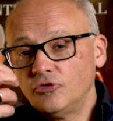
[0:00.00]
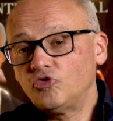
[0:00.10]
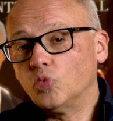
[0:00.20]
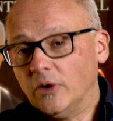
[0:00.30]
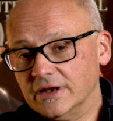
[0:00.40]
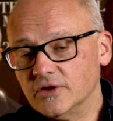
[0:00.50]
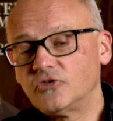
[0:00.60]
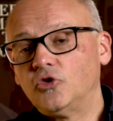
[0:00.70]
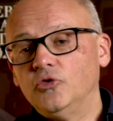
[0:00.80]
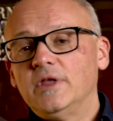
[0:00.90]

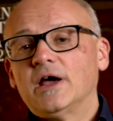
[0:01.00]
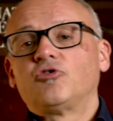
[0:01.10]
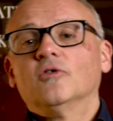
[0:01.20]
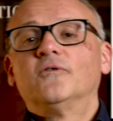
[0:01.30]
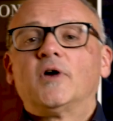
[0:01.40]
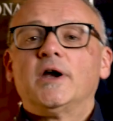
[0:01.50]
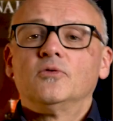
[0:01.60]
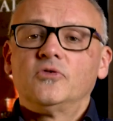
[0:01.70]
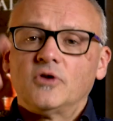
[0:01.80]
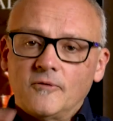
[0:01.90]
sweetness to the actual
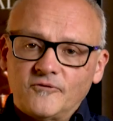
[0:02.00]
fragrance.